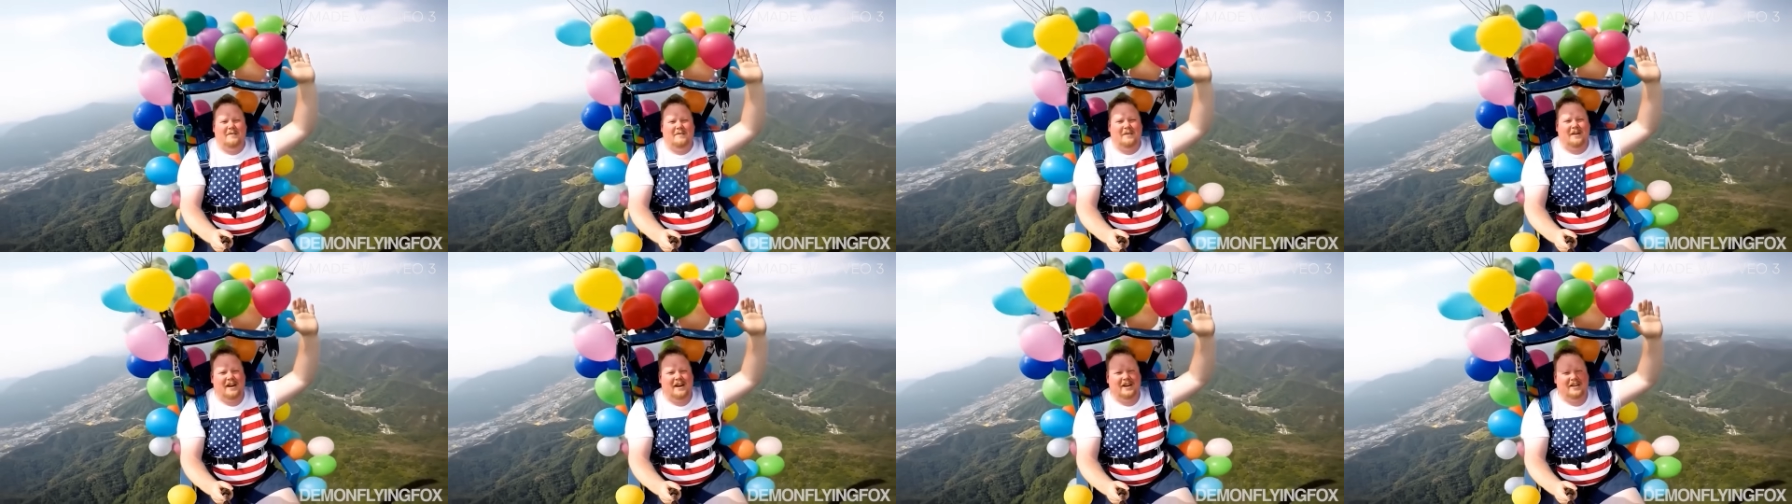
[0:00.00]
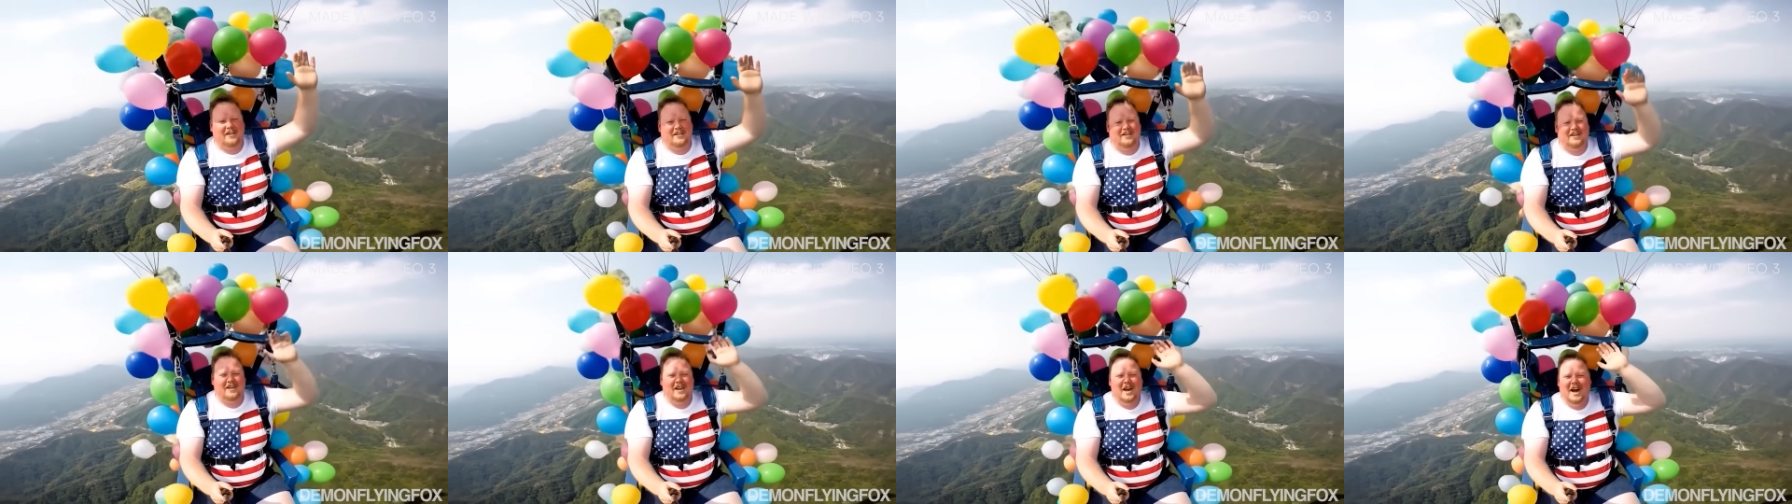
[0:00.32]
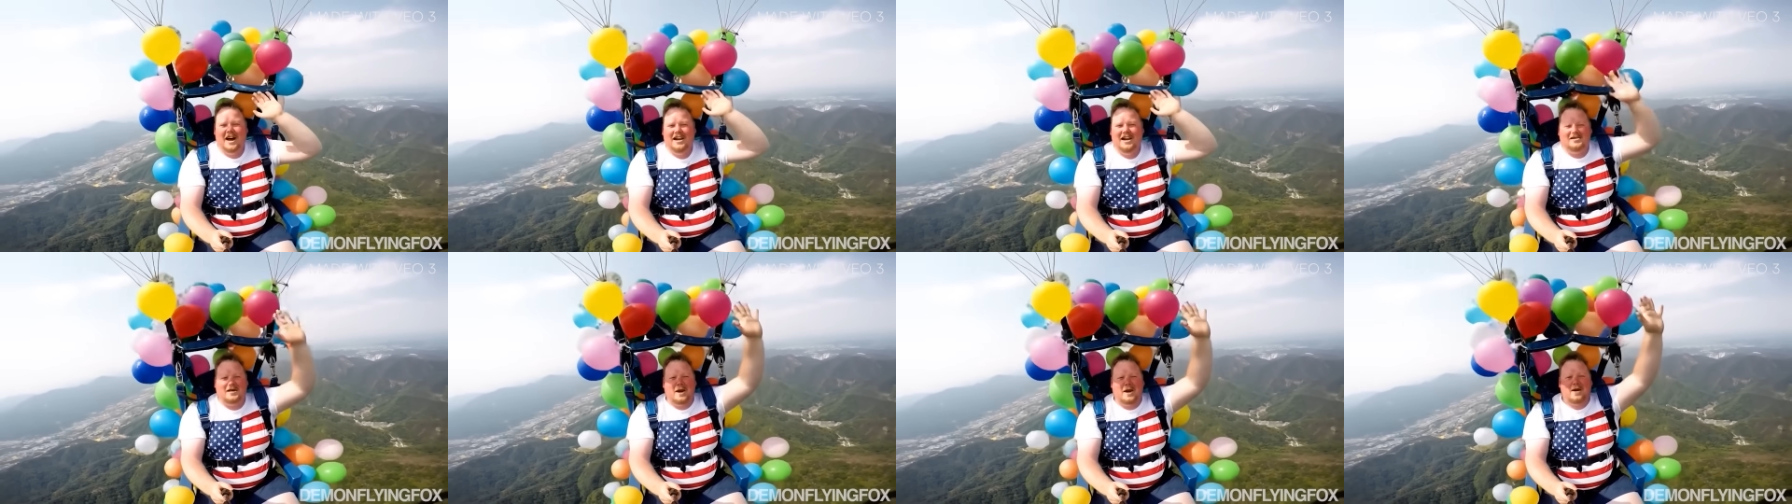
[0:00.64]
balloons.
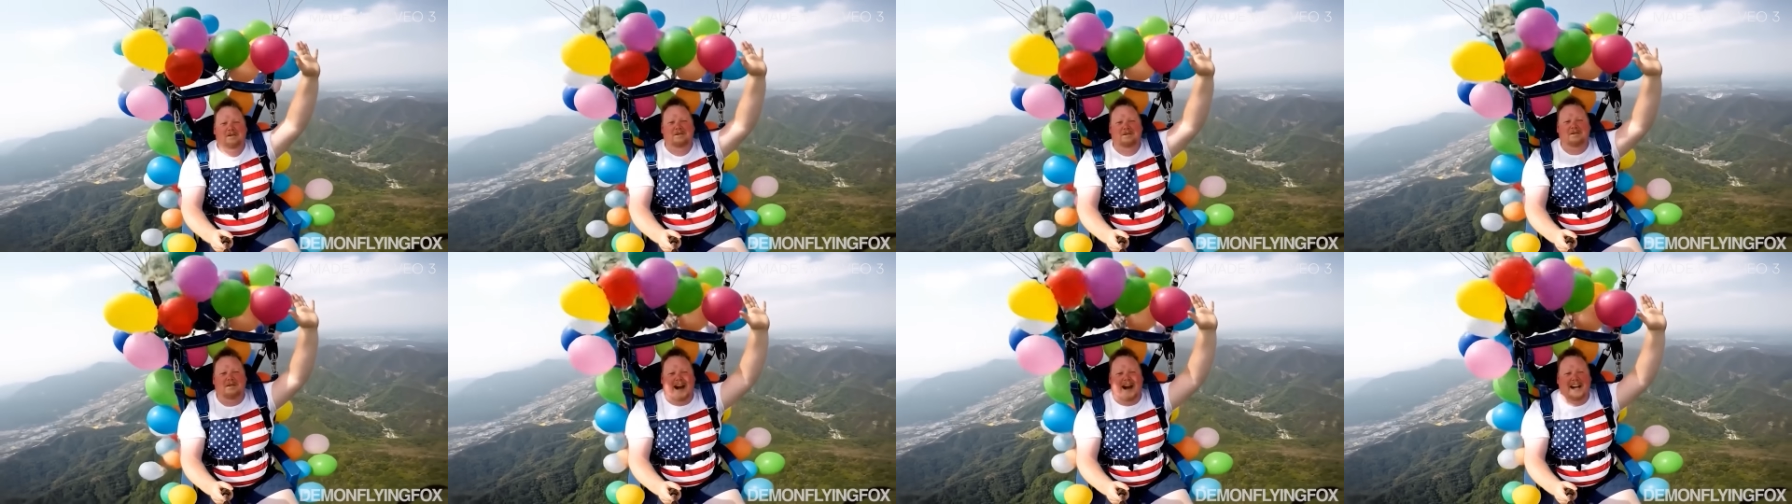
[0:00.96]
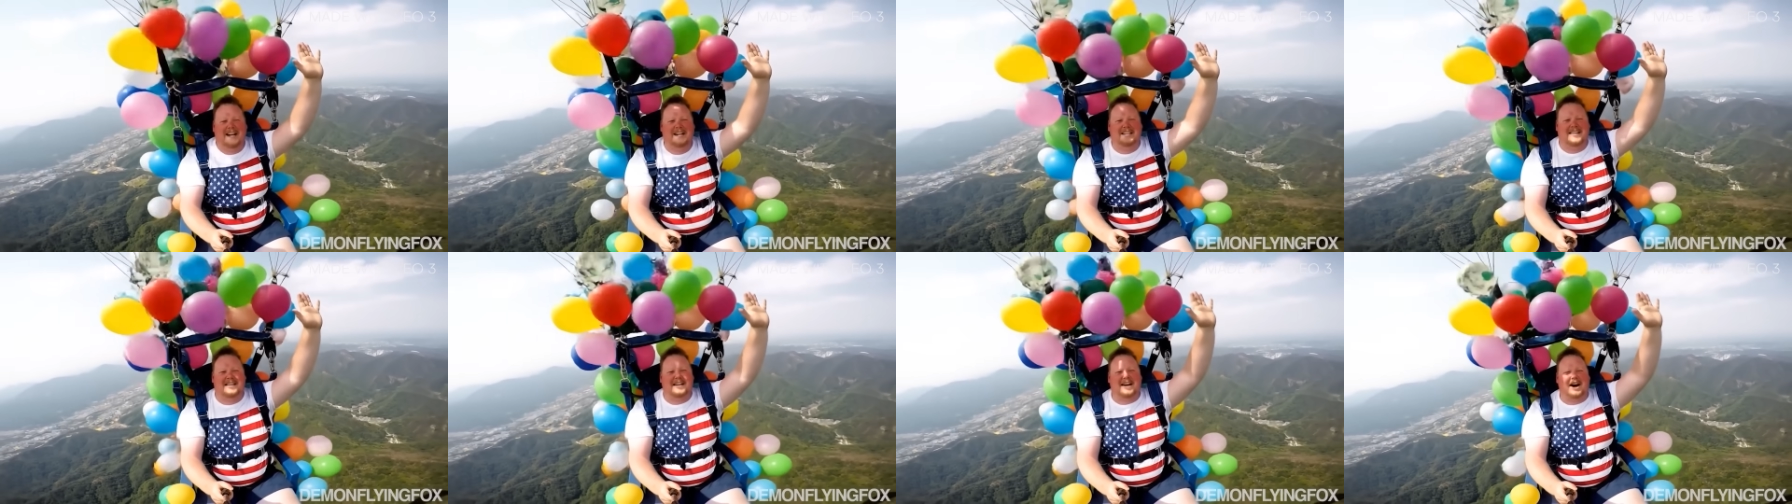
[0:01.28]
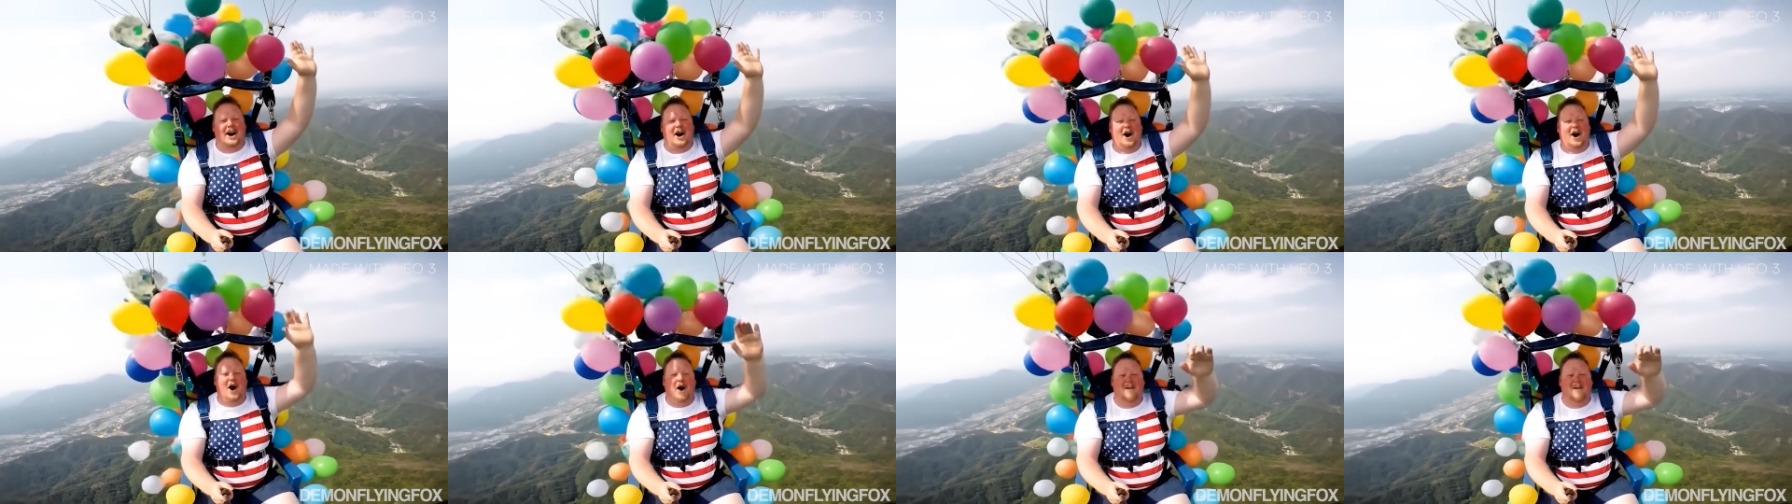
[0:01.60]
Don't try this
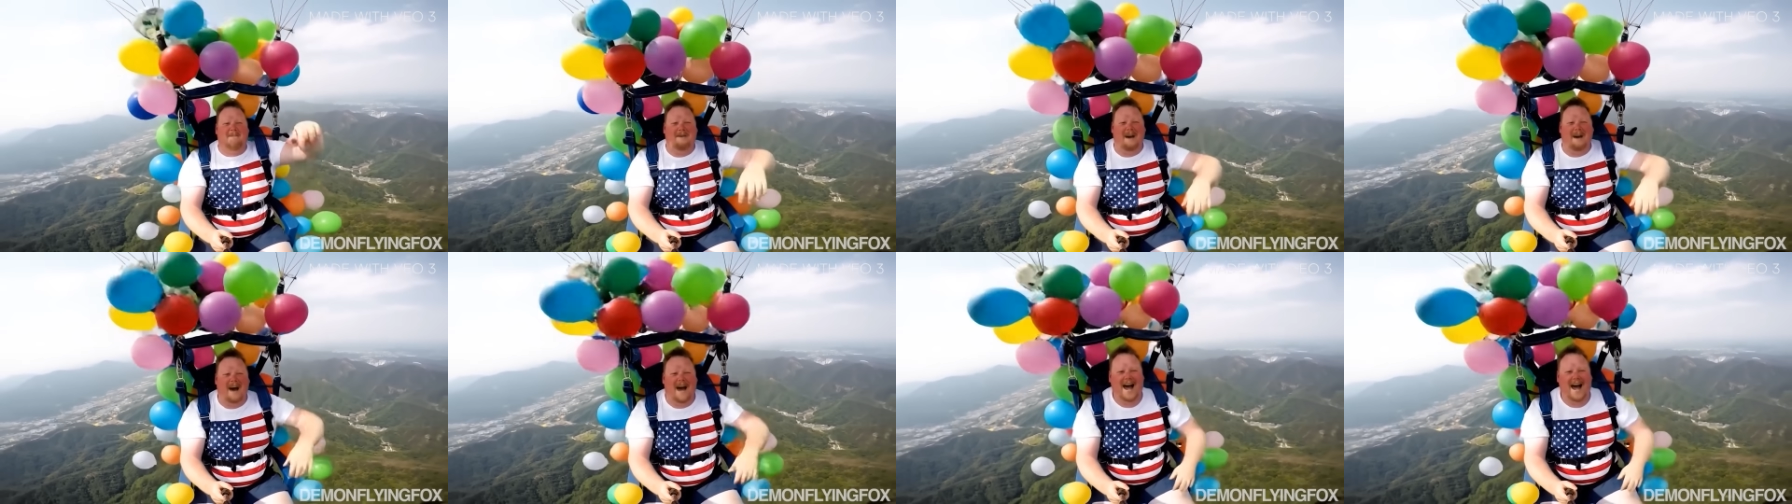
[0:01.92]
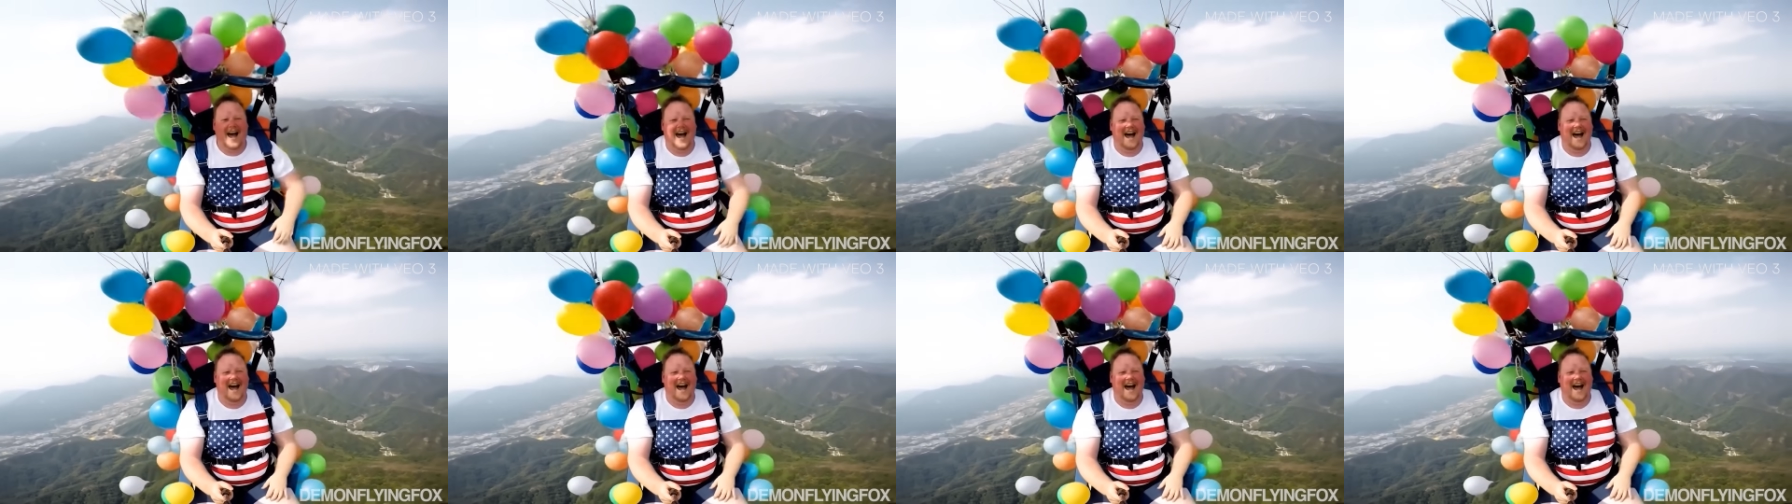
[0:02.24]
at home.